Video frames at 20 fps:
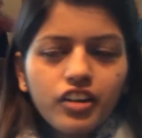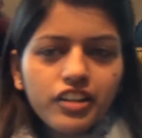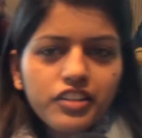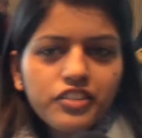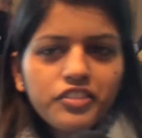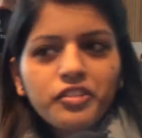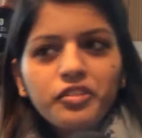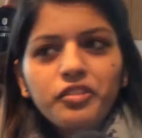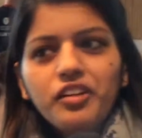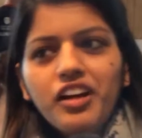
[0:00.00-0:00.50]
Okay,
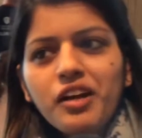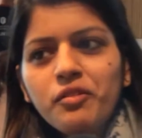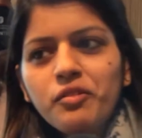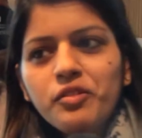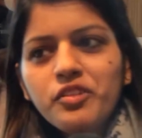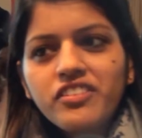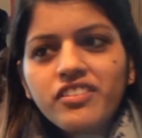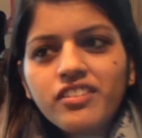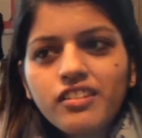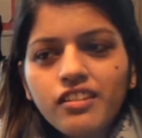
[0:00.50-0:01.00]
so I
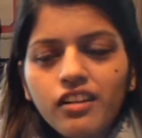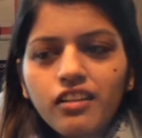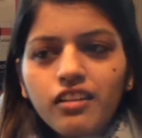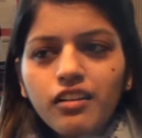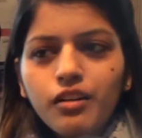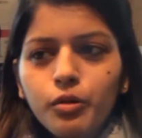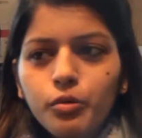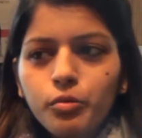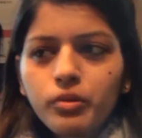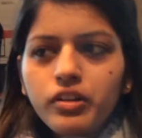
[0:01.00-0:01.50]
was
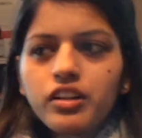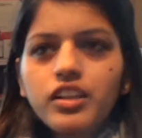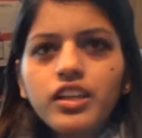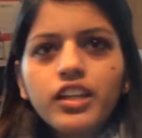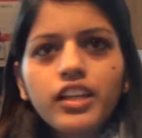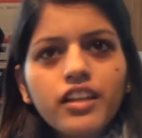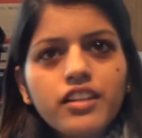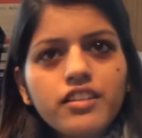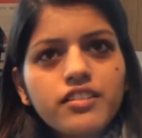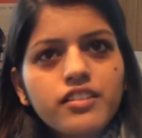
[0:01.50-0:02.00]

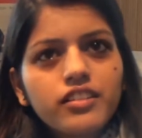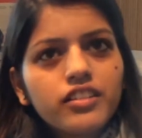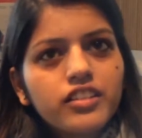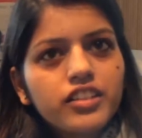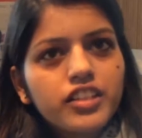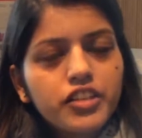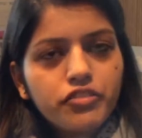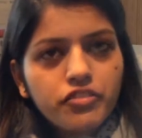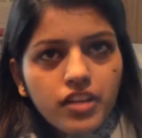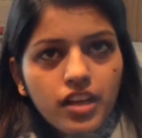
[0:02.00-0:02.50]
working as a
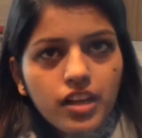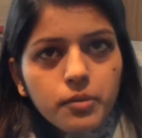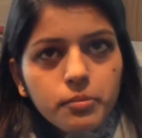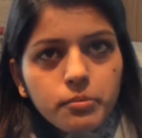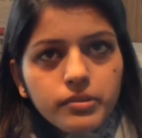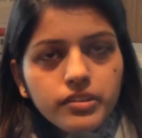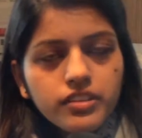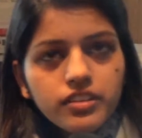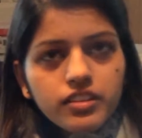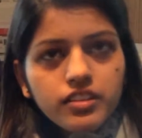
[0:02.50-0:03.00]

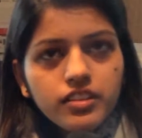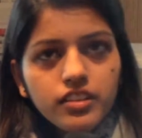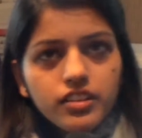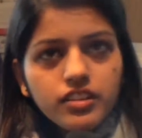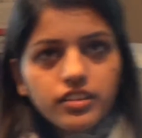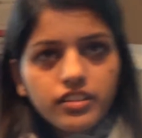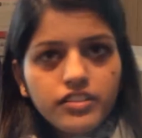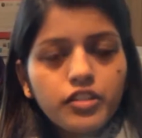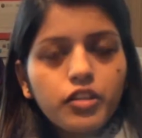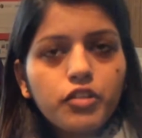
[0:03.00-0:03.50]
developer,
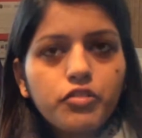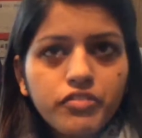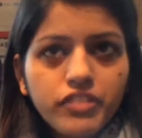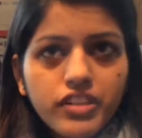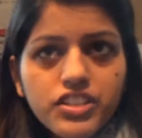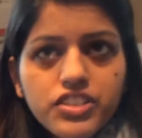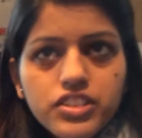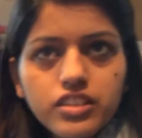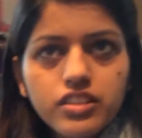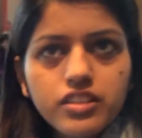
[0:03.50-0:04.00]
a software
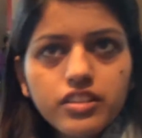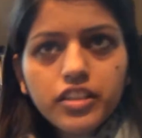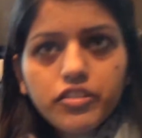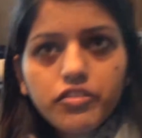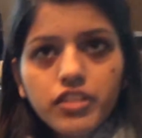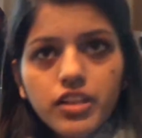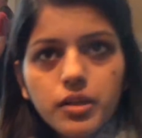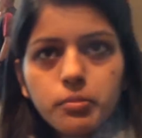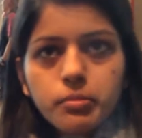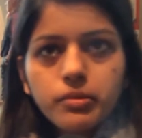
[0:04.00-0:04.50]
engineer
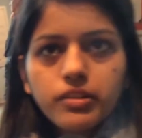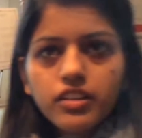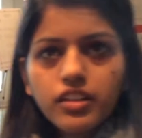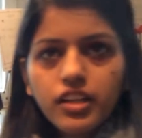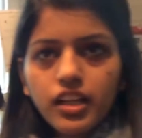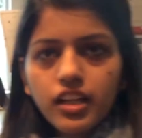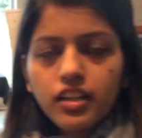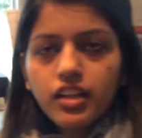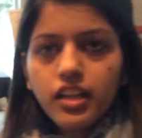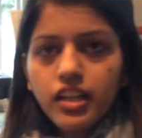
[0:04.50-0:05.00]
developer
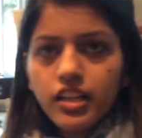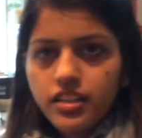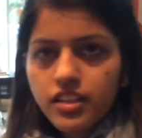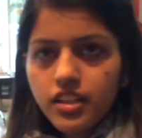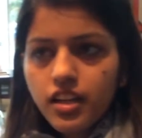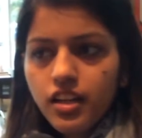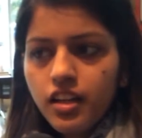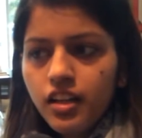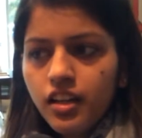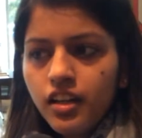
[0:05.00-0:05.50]
in
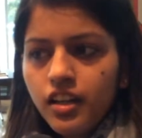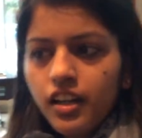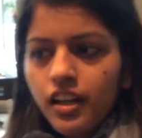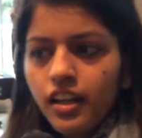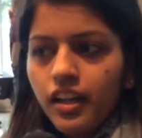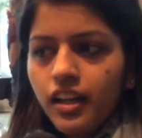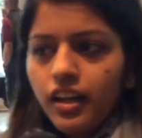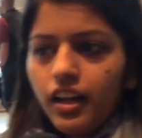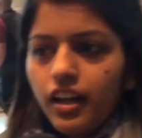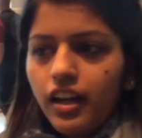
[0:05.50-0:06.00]
India,
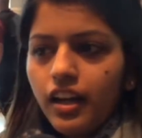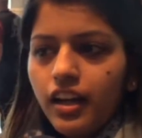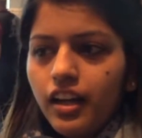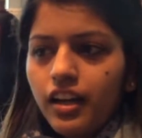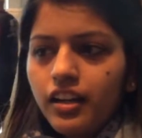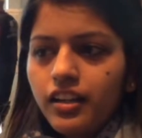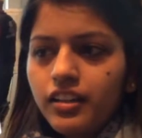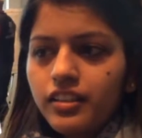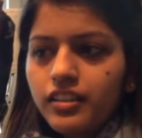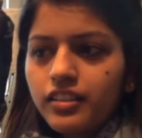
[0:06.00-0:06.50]

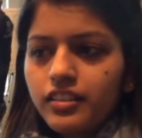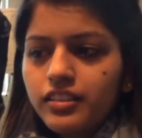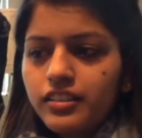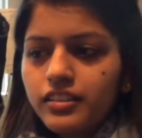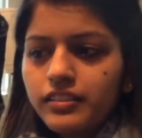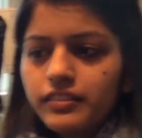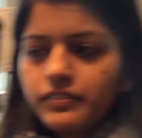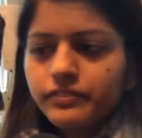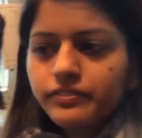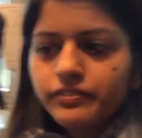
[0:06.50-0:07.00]
and
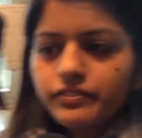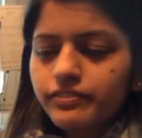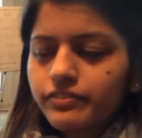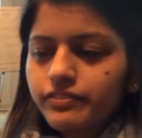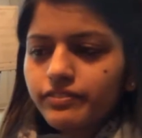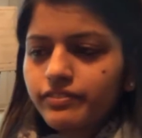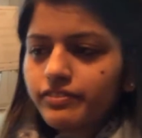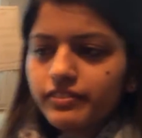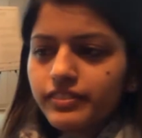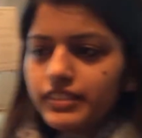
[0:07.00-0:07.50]

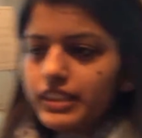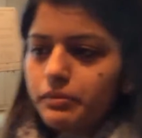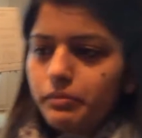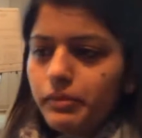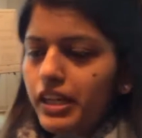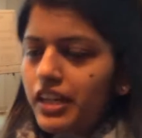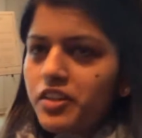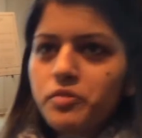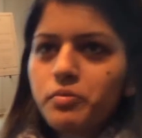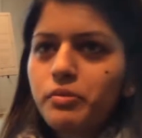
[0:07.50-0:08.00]

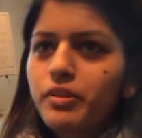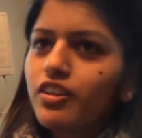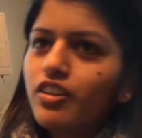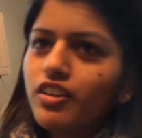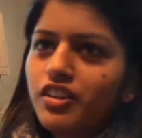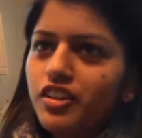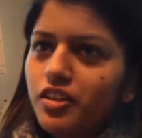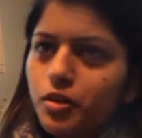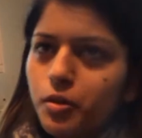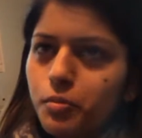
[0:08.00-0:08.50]
my husband
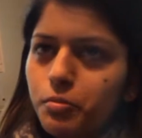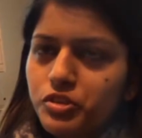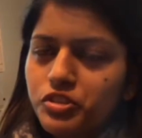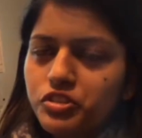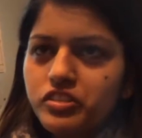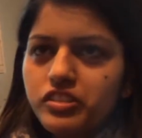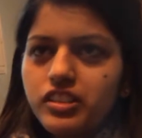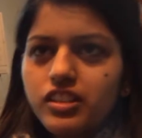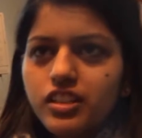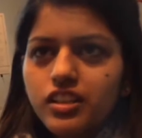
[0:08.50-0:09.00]
got an
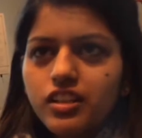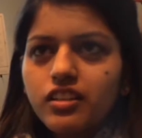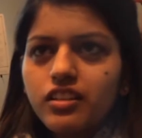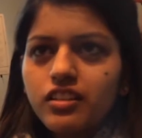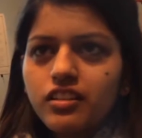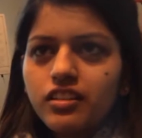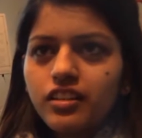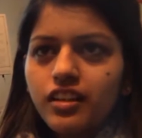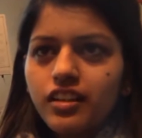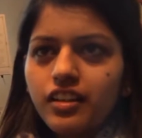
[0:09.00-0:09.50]
opportunity
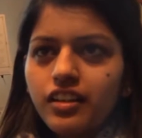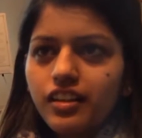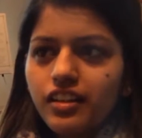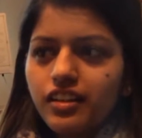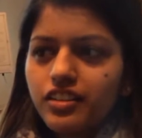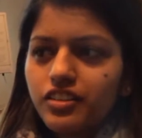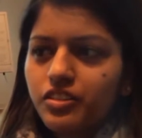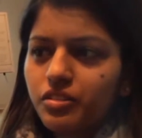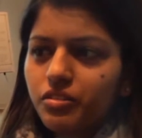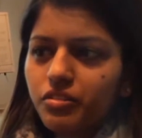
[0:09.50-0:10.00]
here,
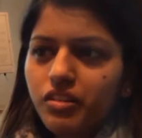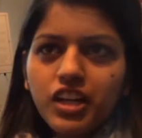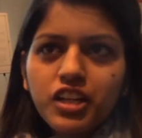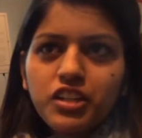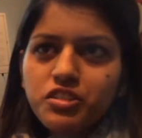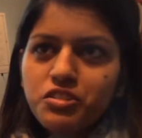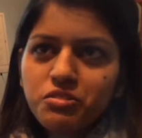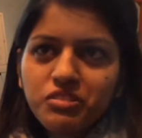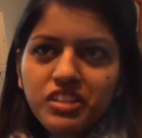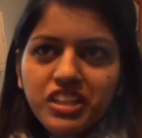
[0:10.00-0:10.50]
so I
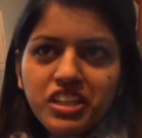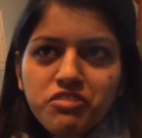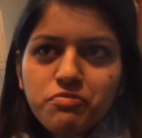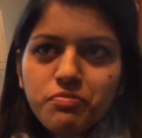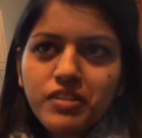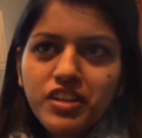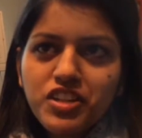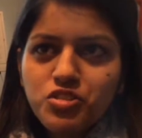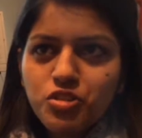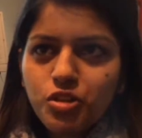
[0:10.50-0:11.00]
had to leave
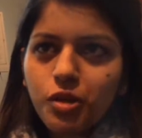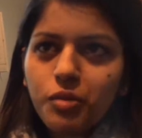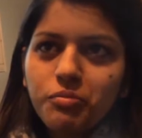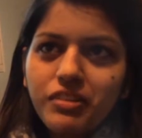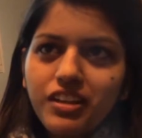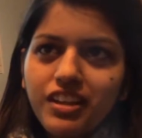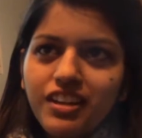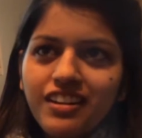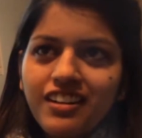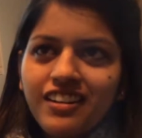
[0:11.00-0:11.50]
my job
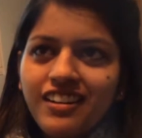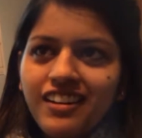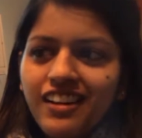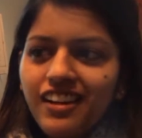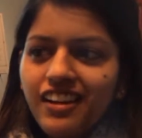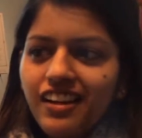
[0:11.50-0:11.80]
there.